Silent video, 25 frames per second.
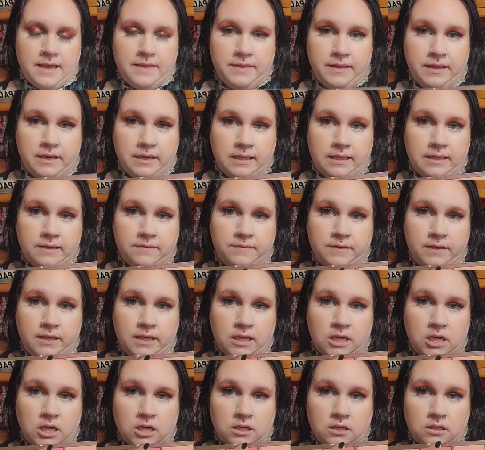and then
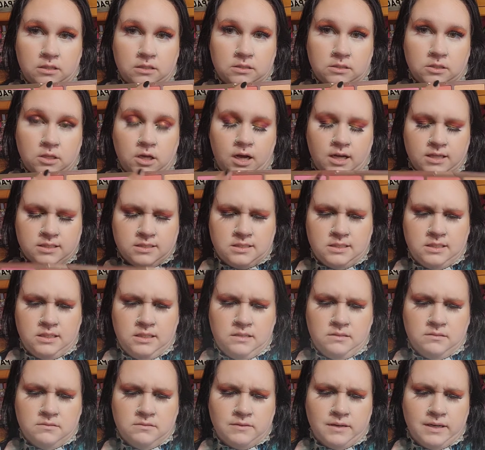Giving
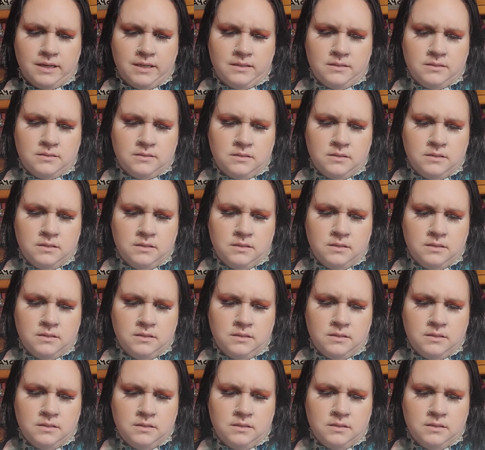Glossy, right?